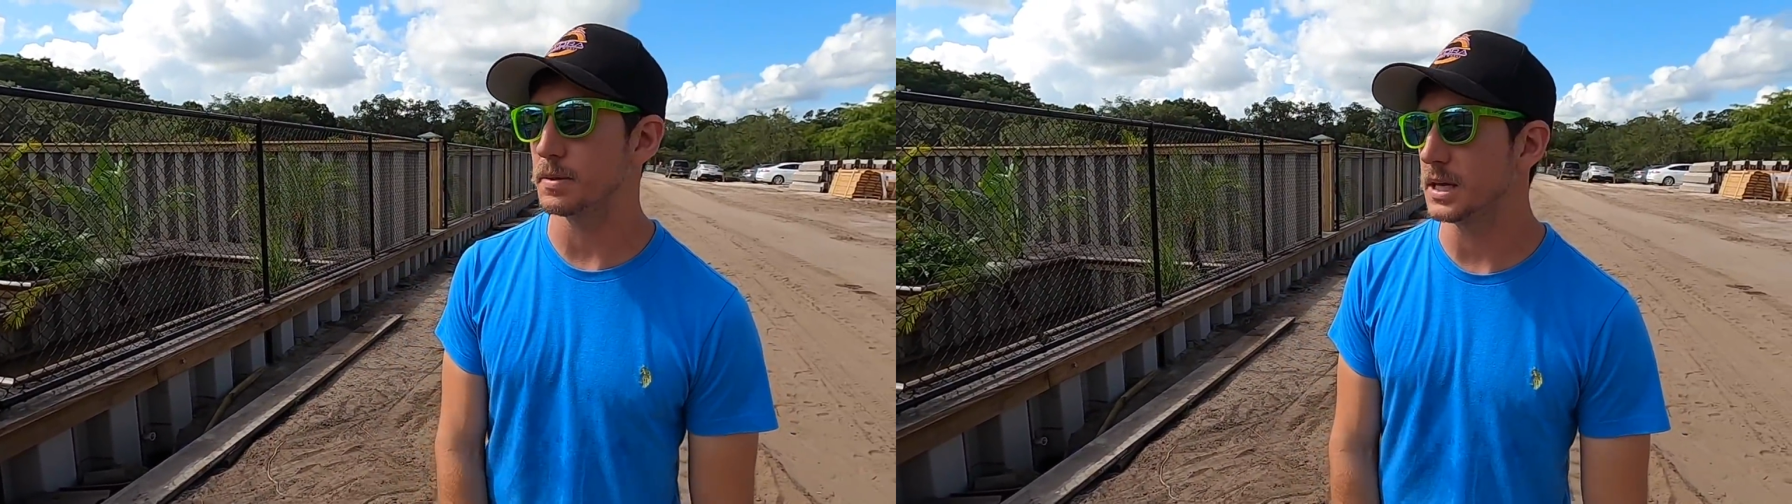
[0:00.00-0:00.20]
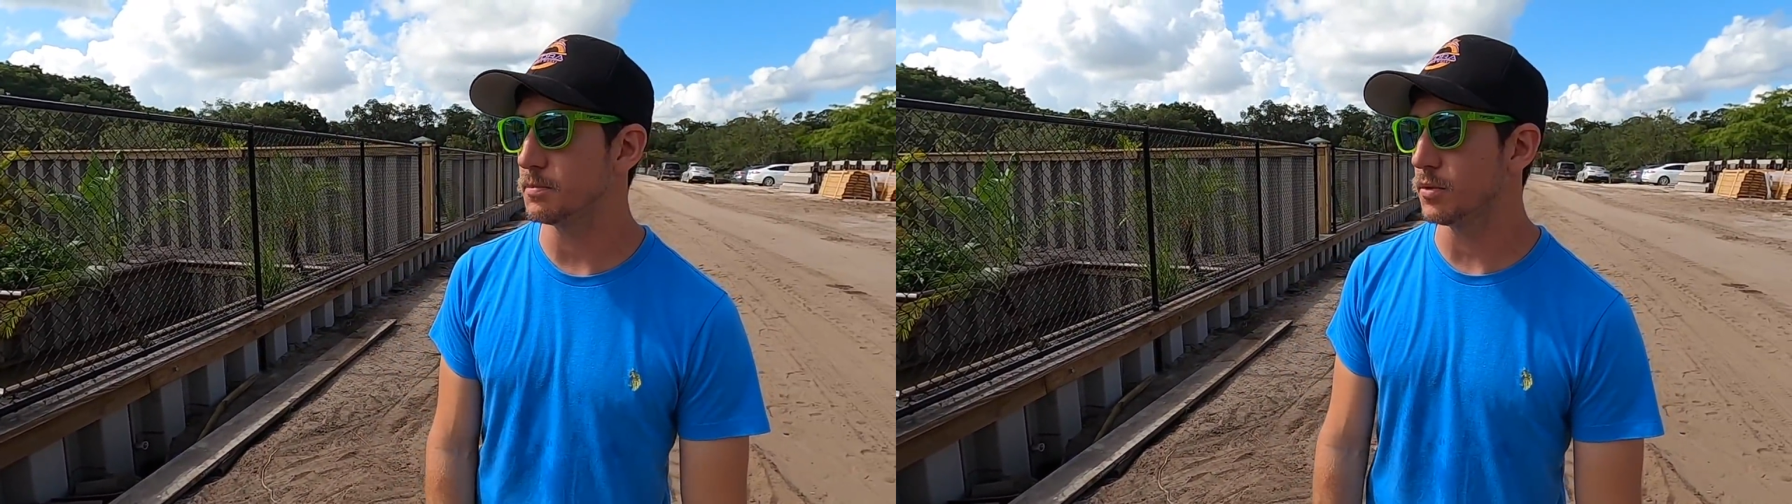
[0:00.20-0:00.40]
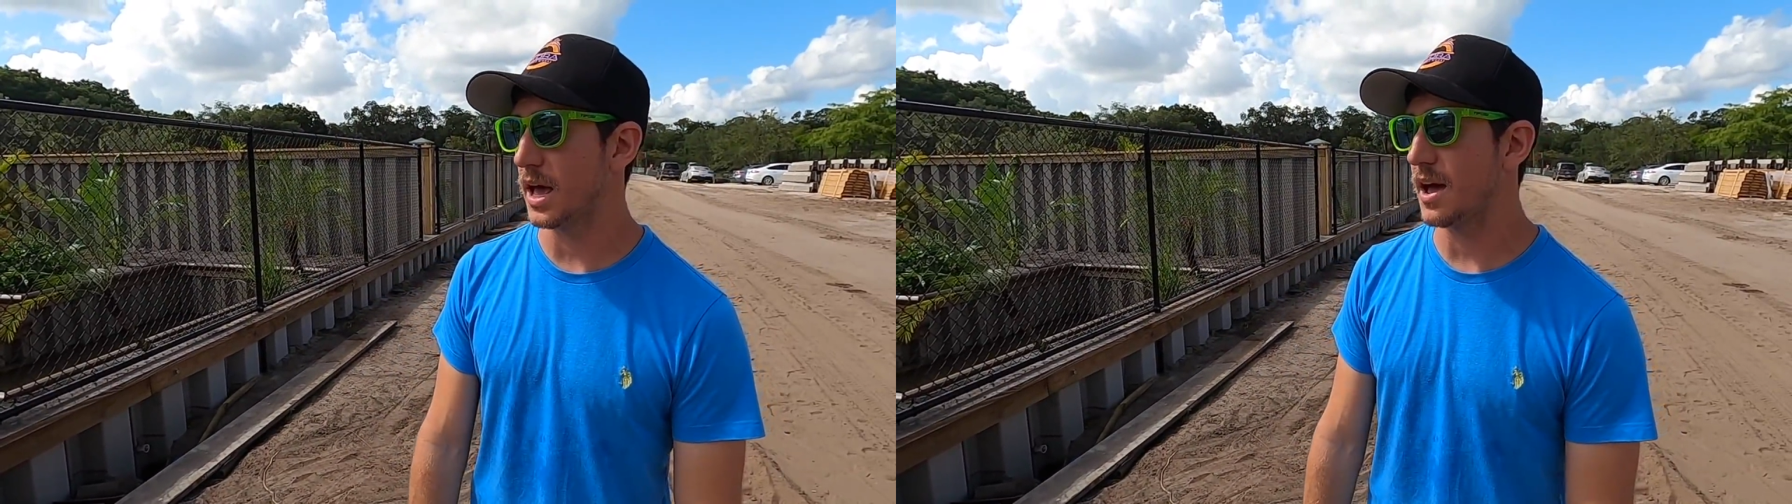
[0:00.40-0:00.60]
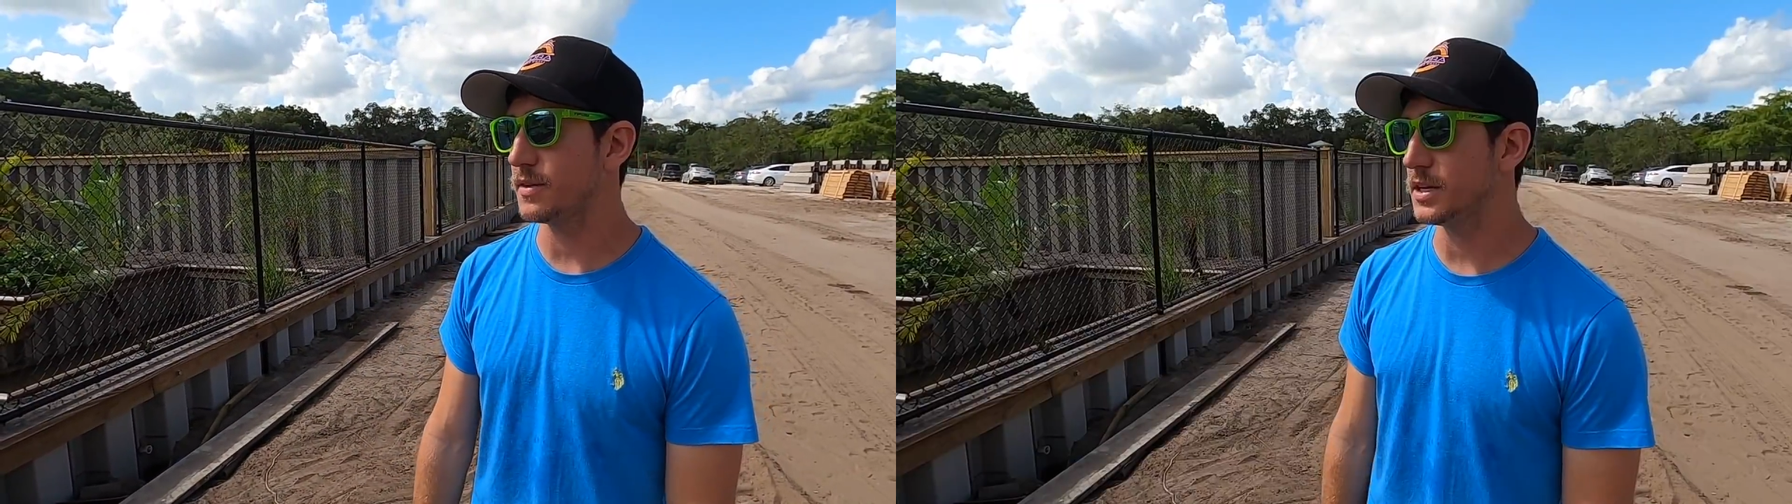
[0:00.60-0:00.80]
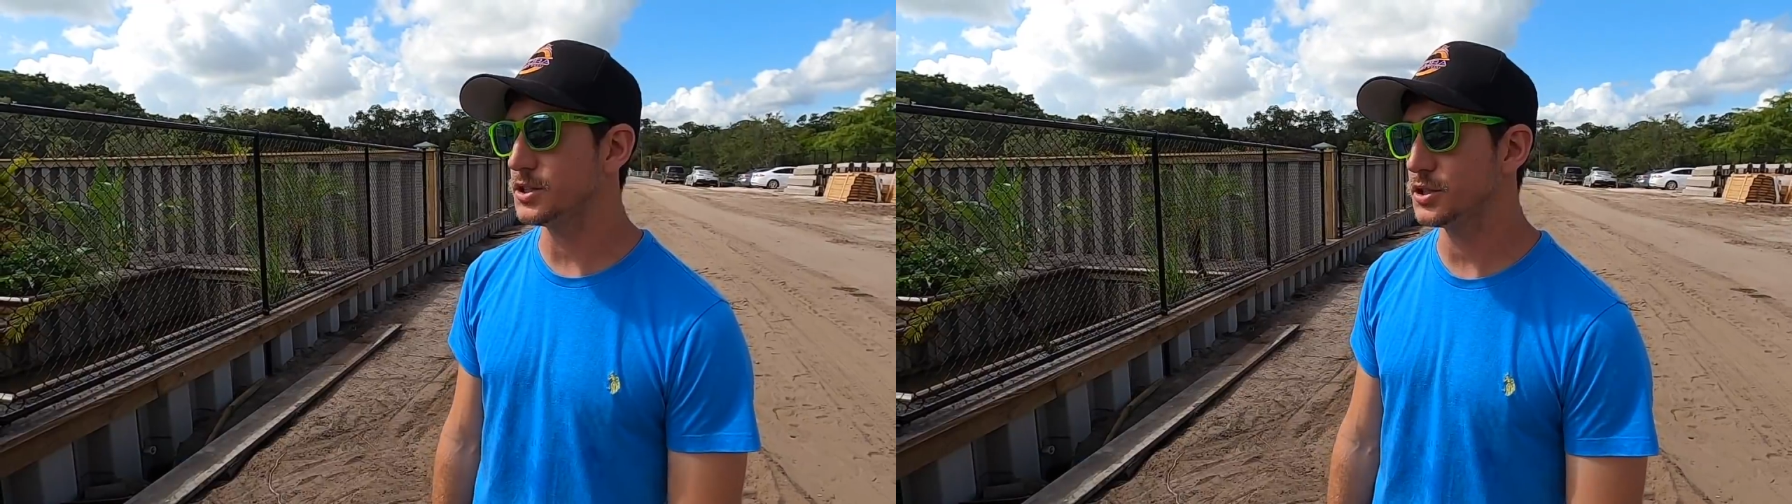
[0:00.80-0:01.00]
people
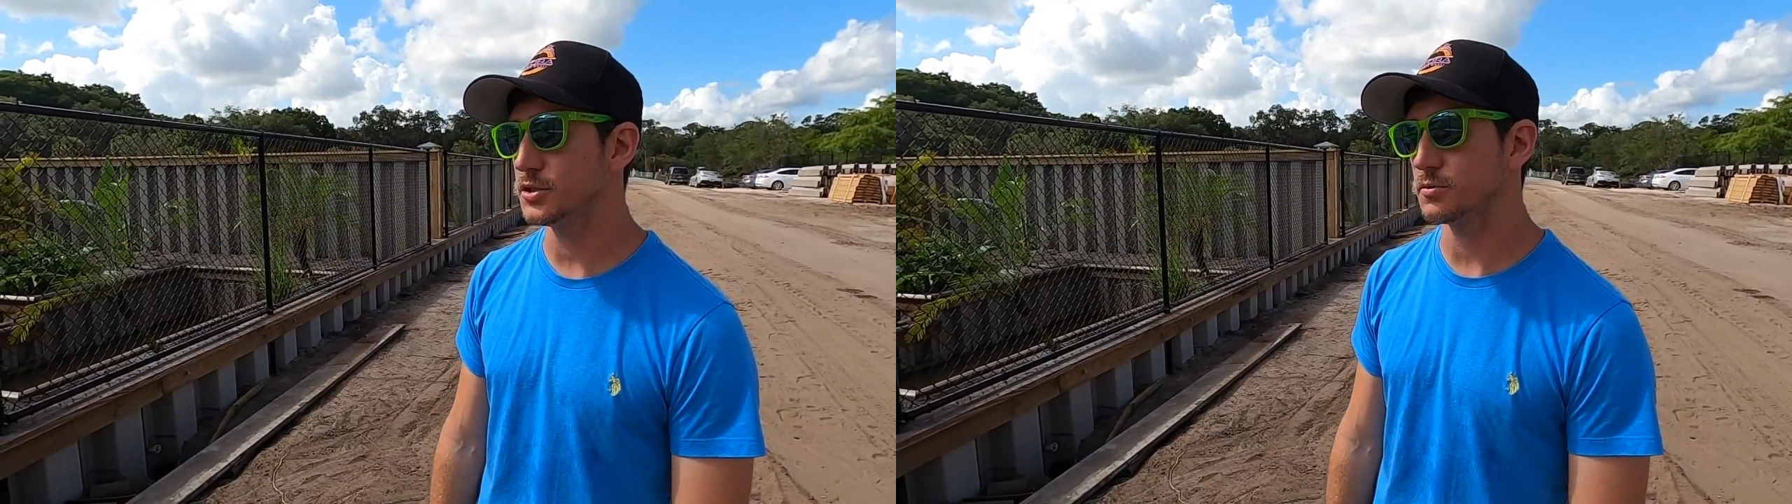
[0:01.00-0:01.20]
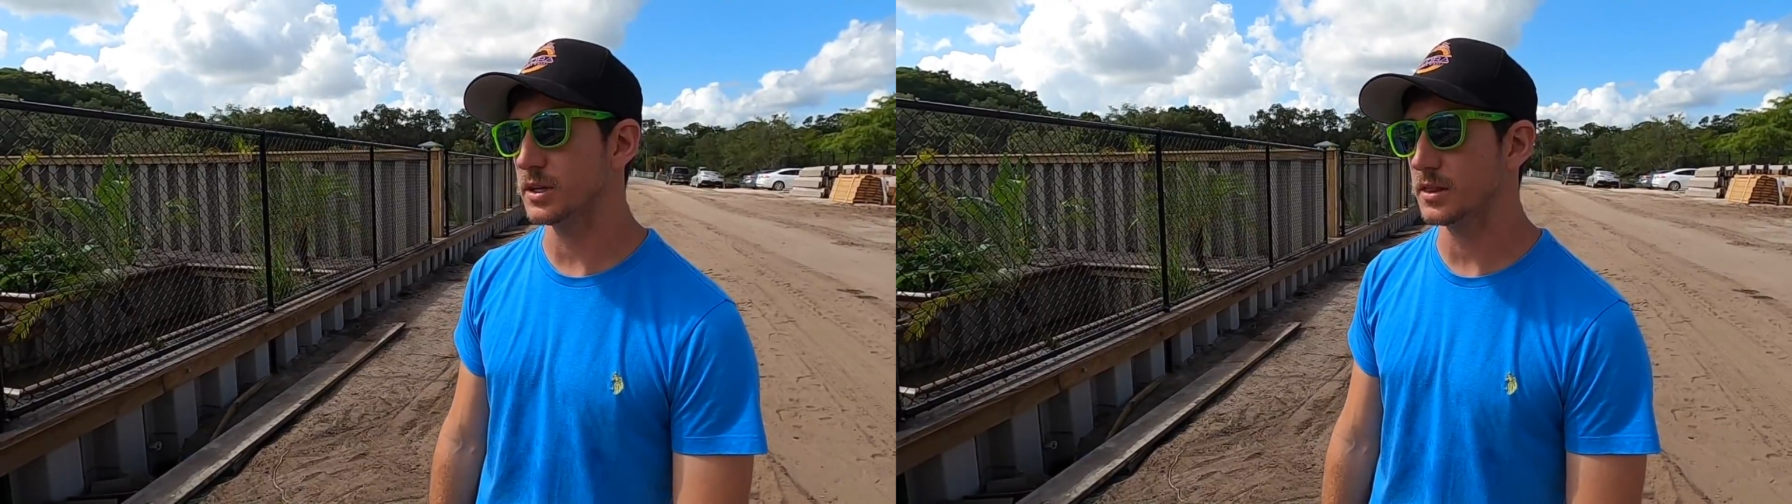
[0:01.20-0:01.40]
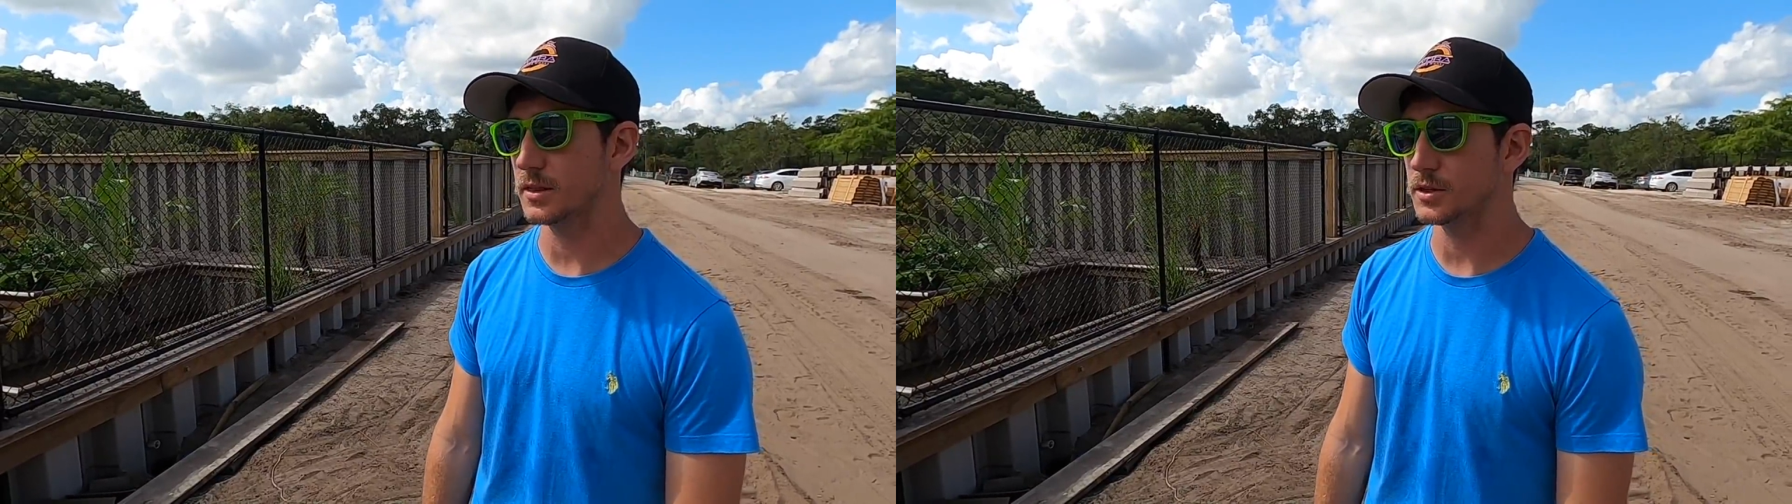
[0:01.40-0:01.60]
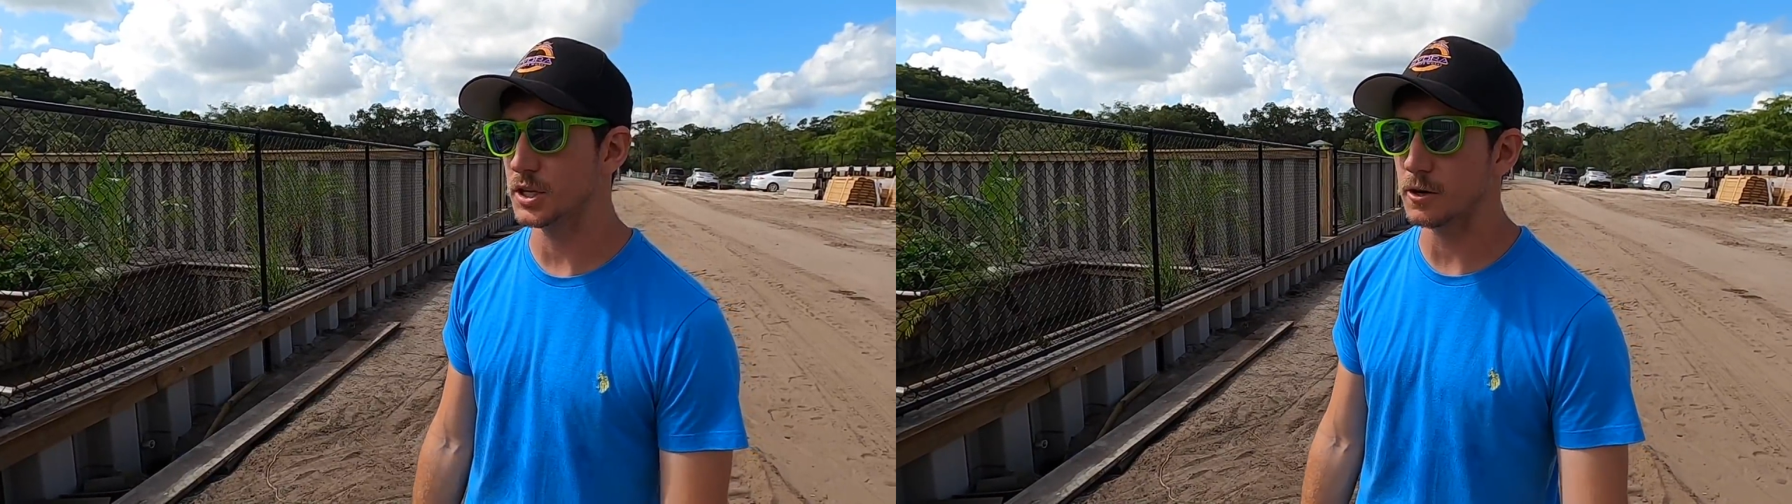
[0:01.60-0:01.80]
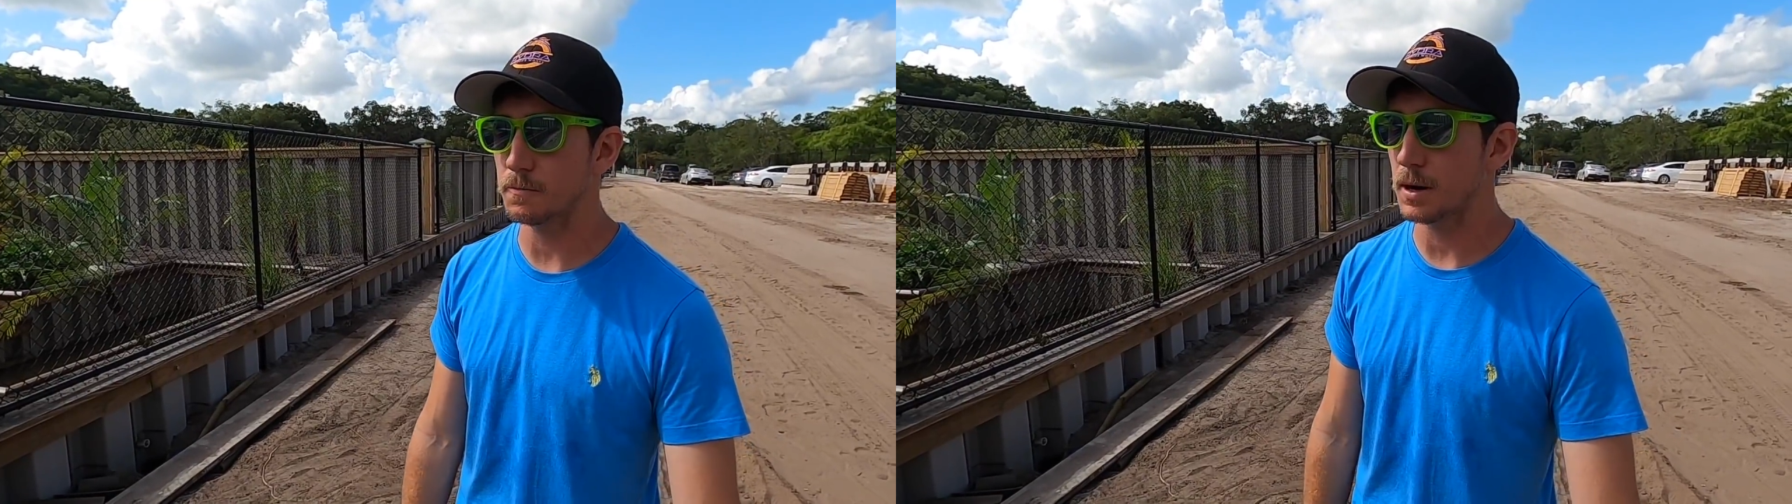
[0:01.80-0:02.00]
having issues with general